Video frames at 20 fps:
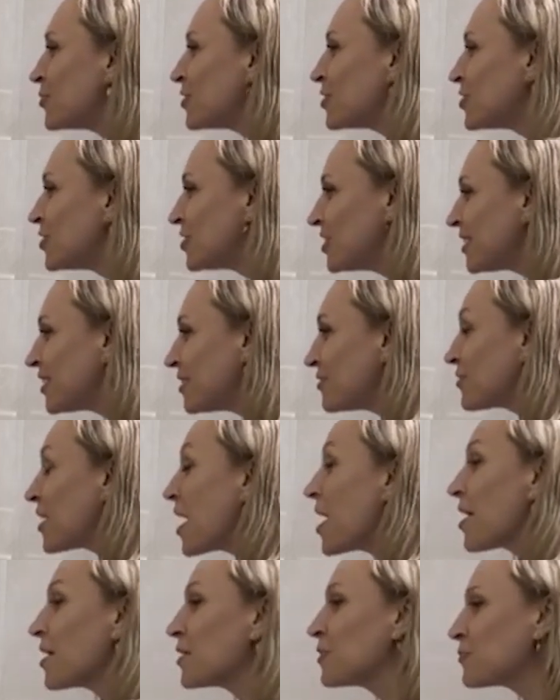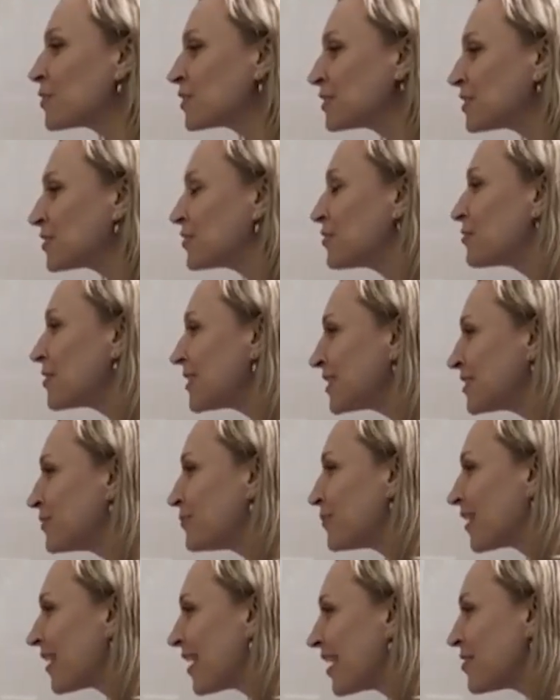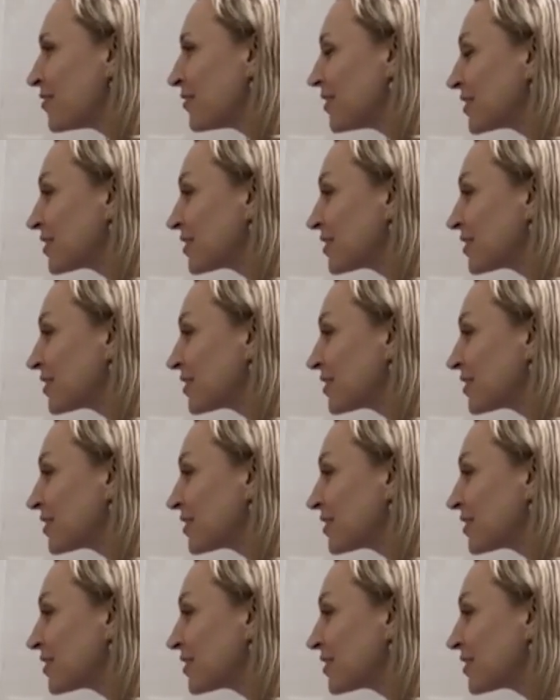achieve? And what is the reason behind this